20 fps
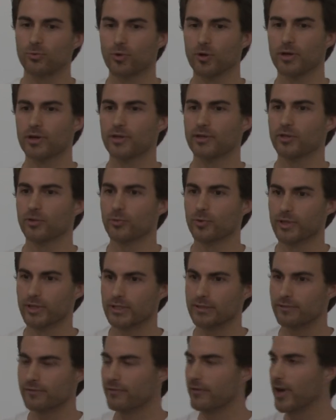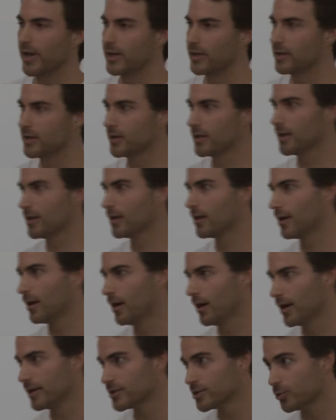work and you're willing to fight
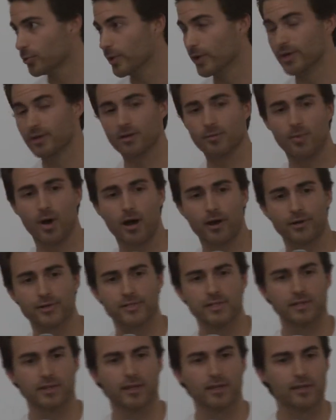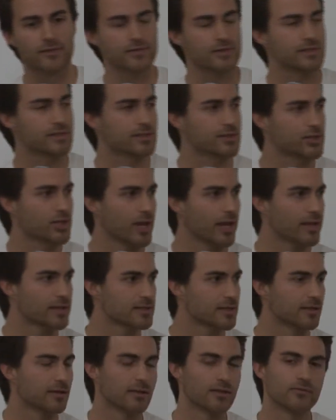to win a democracy that gives us a chance
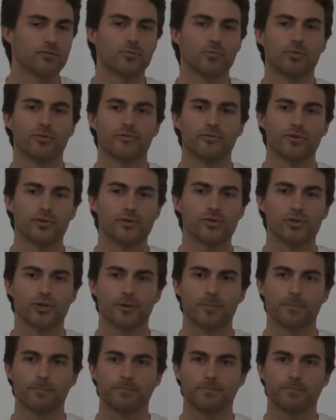at a livable future.